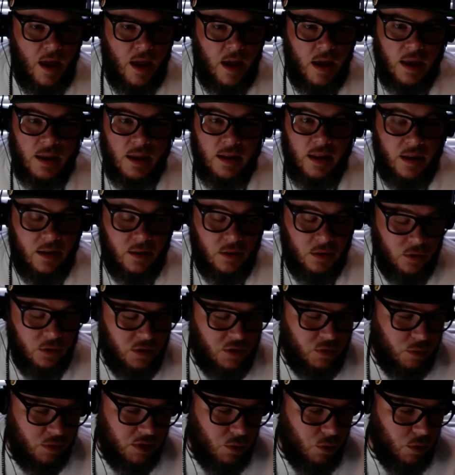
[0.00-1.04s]
And that includes
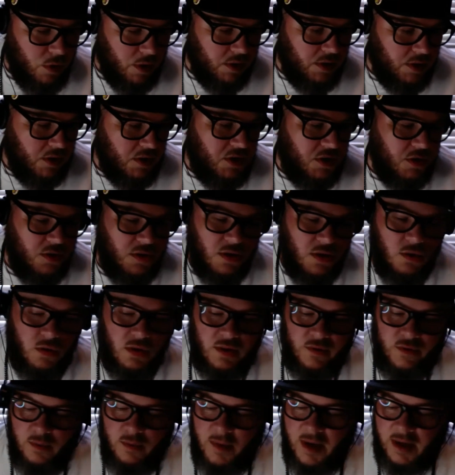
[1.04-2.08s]
with the work that you're doing.
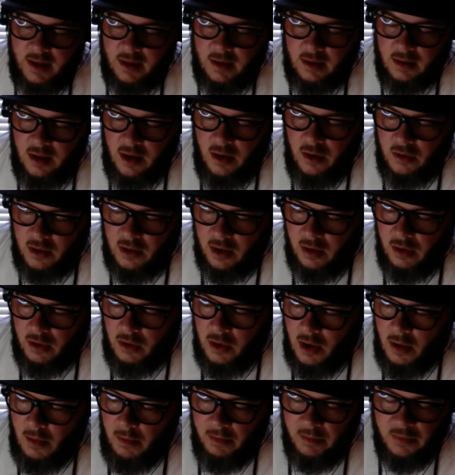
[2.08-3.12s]
If you're making a logo,
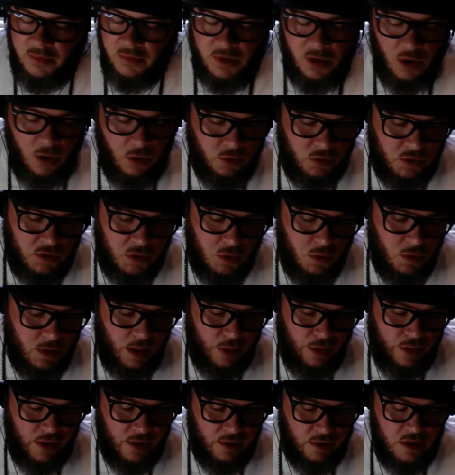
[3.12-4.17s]
don't do
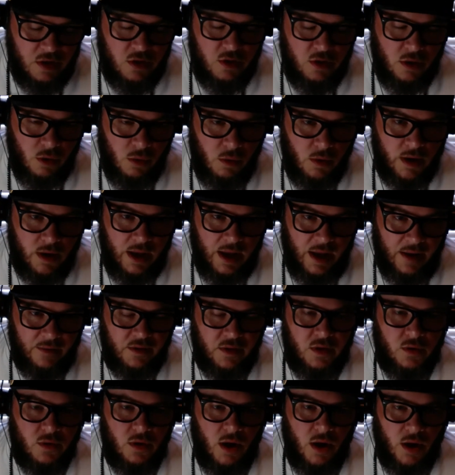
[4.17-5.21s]
anything that you don't want to have
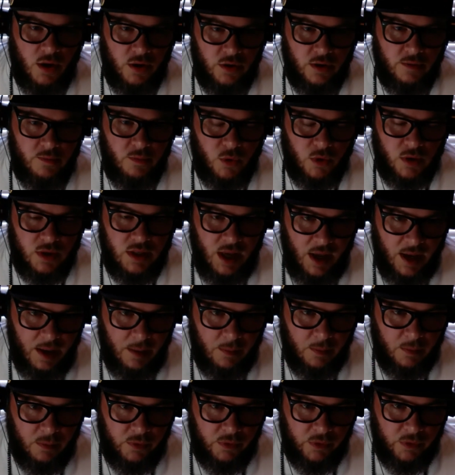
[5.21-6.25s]
to do 100 more
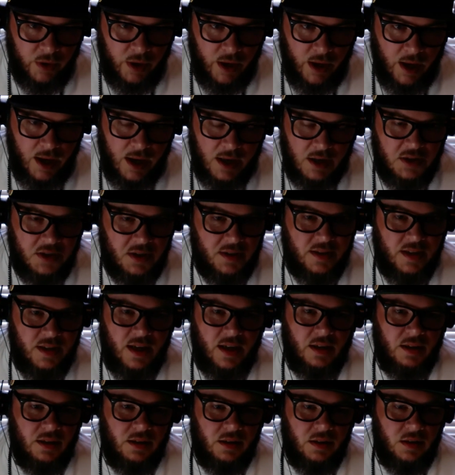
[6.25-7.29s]
times. It's just
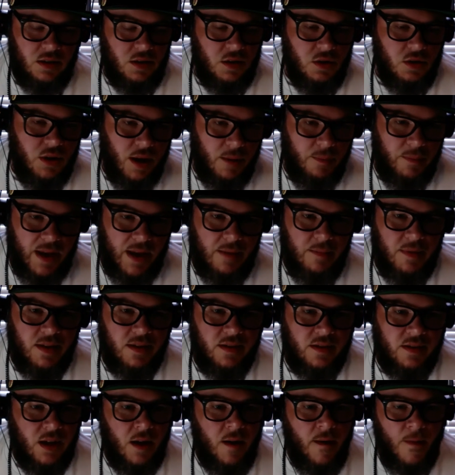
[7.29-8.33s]
like you got
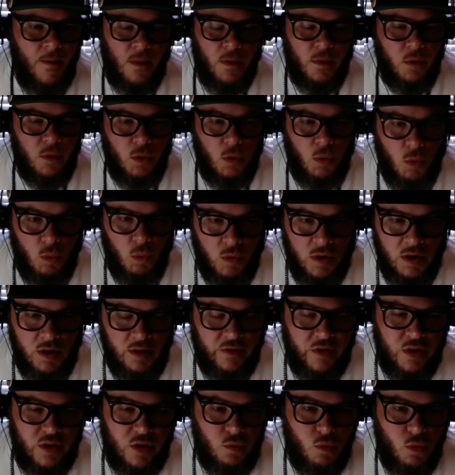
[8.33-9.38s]
babies.
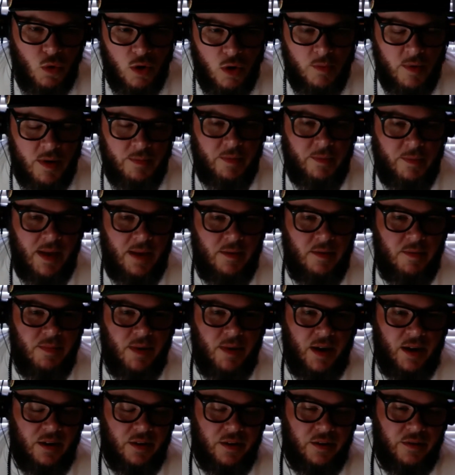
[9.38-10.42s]
Whenever you warm up a baby
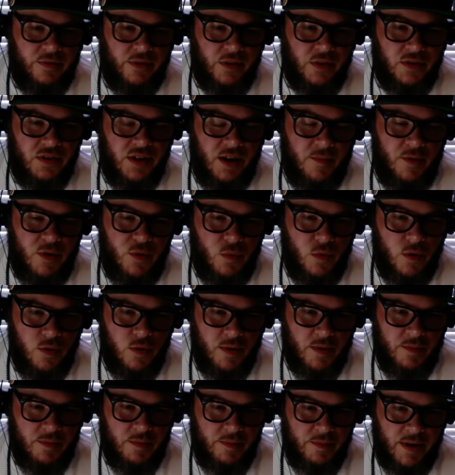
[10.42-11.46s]
bottle, the first time you warm
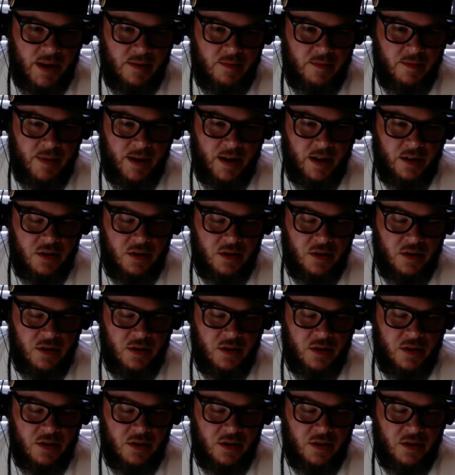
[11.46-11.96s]
up a baby bottle,